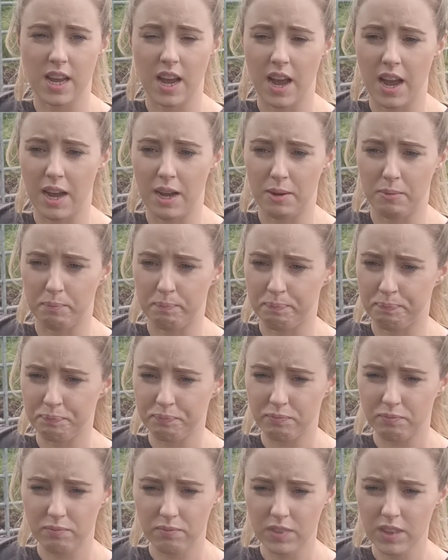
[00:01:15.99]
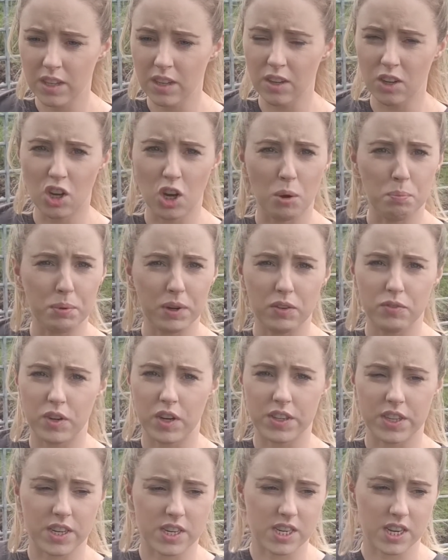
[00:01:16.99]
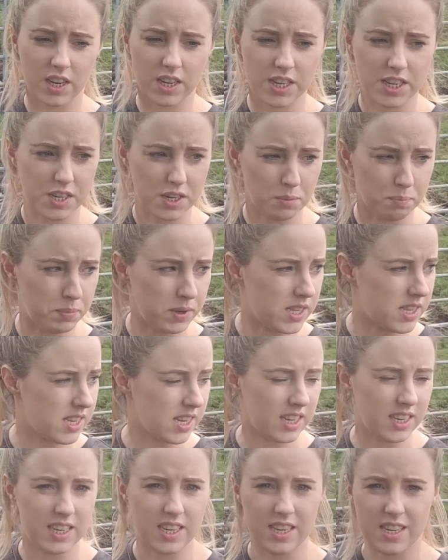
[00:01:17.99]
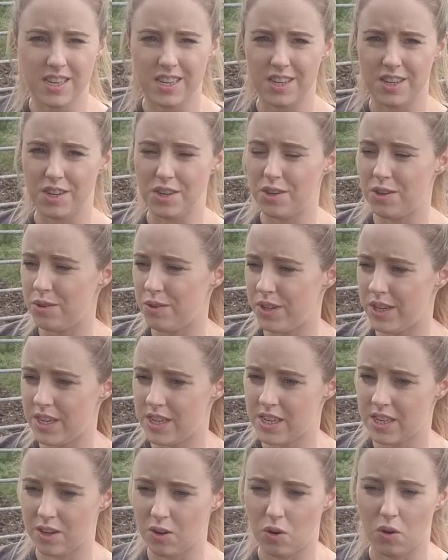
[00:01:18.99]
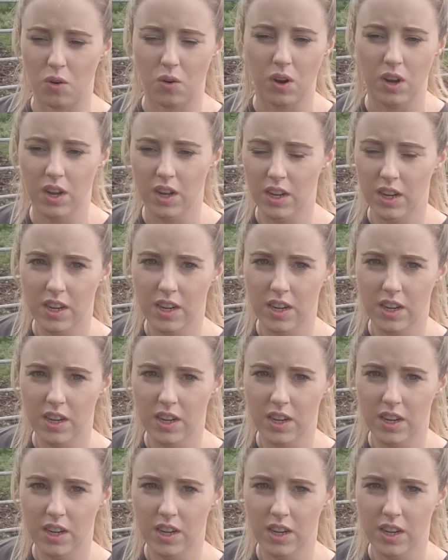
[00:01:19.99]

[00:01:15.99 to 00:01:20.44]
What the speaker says: A couple of other tidy up bits I need to do, need to go